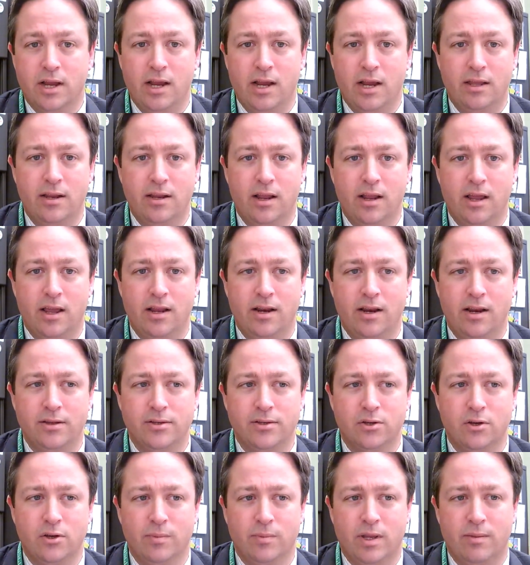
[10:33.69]
And
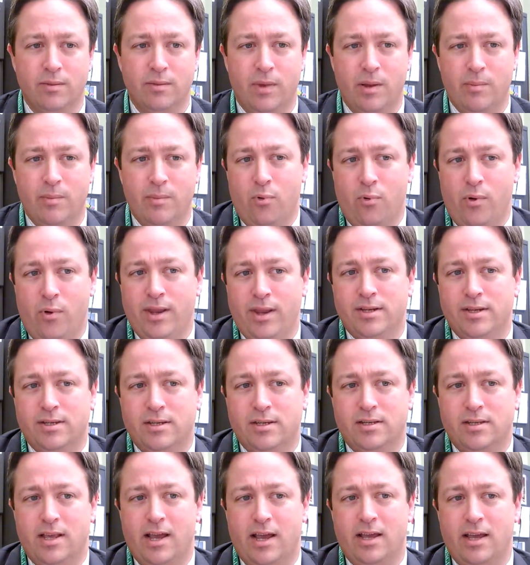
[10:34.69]
so my point
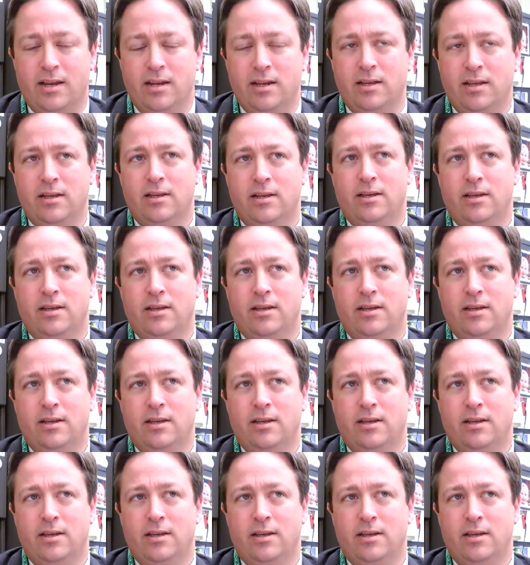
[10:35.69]
is that